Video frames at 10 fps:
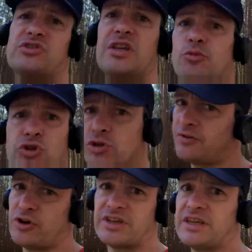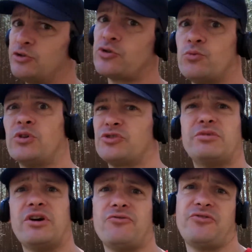to see much of Eric. He doesn't want to
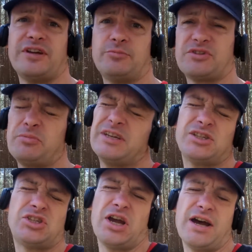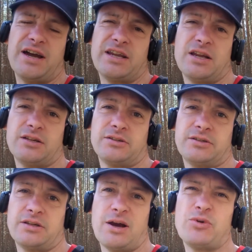be on film. He's a bit shy.
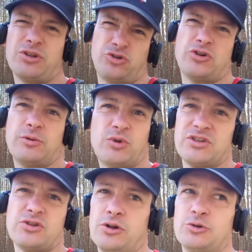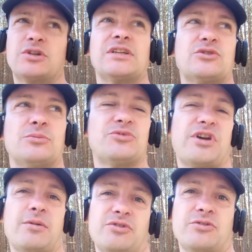I will show him when he's not looking
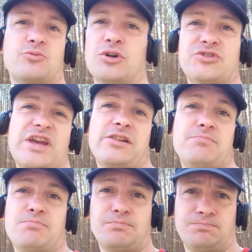sometimes. I just won't tell him.